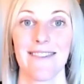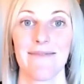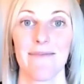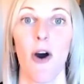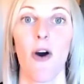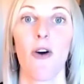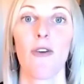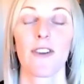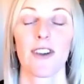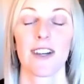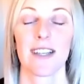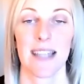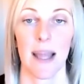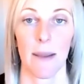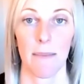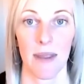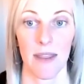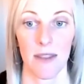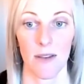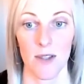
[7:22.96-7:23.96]

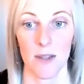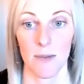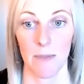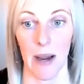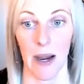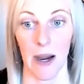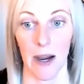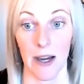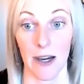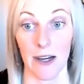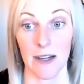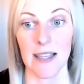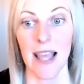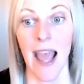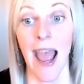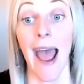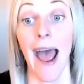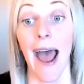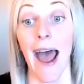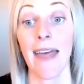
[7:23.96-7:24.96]
overstepping those barriers.
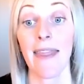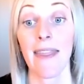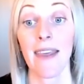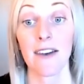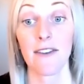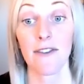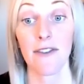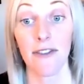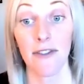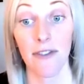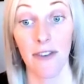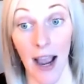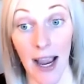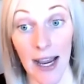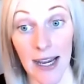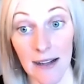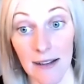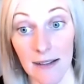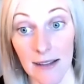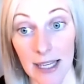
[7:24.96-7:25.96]
And then
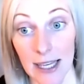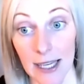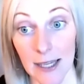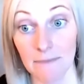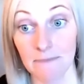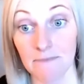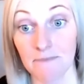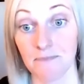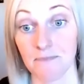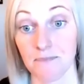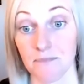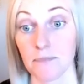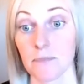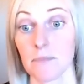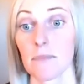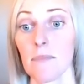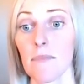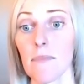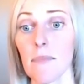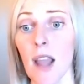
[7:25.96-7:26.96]
finally,
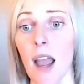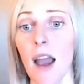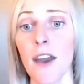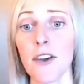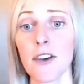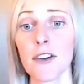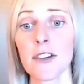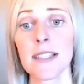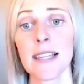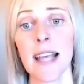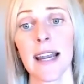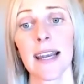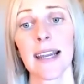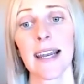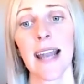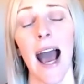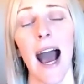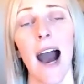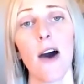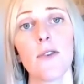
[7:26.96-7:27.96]
understanding
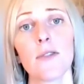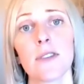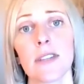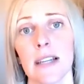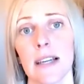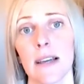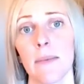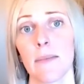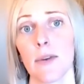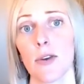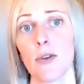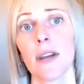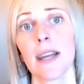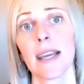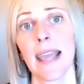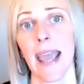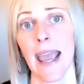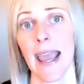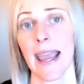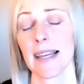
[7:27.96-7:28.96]
how to
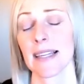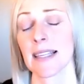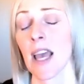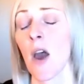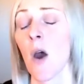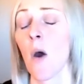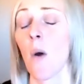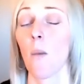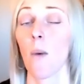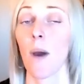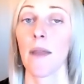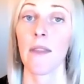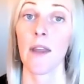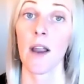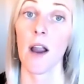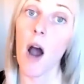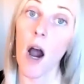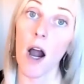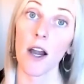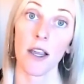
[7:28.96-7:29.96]
communicate when
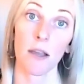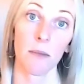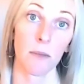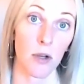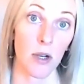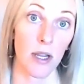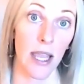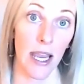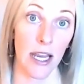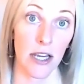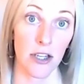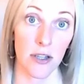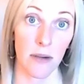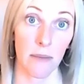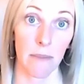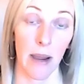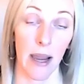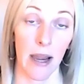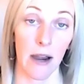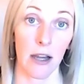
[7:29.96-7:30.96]
there are communication
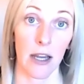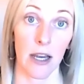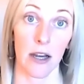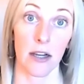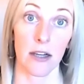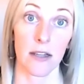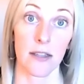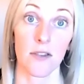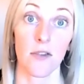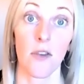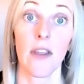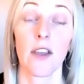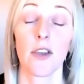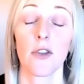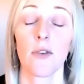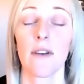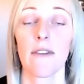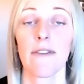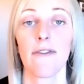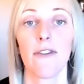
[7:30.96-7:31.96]
barriers so that you
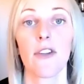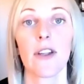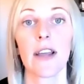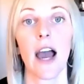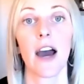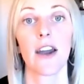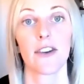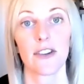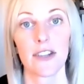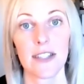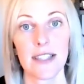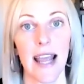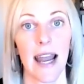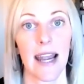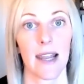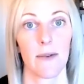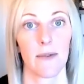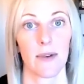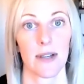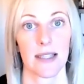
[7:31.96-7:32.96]
are fully
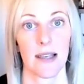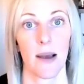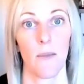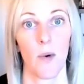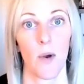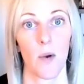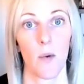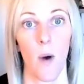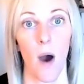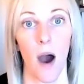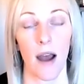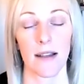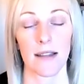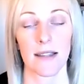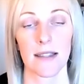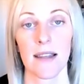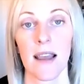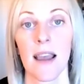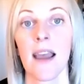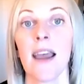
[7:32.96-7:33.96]
understanding what someone
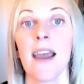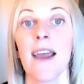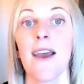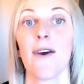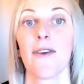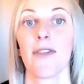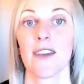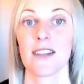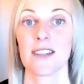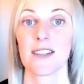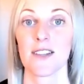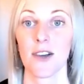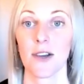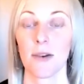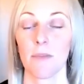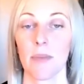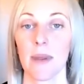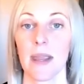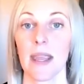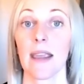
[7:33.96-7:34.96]
wants. This
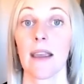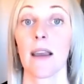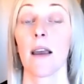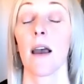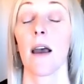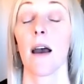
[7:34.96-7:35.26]
could be